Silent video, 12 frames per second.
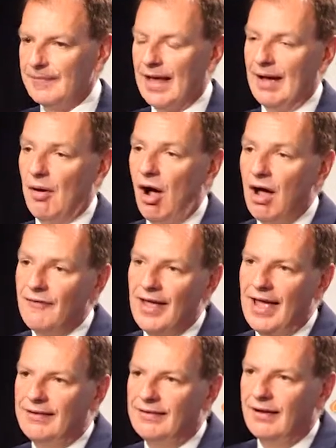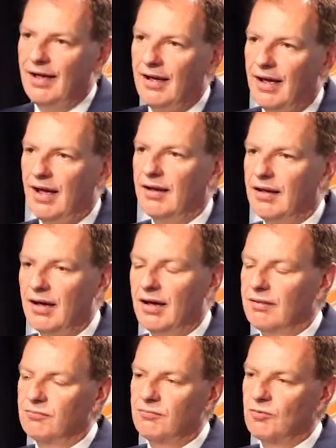I've had
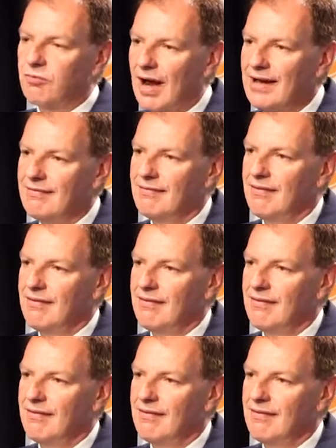a great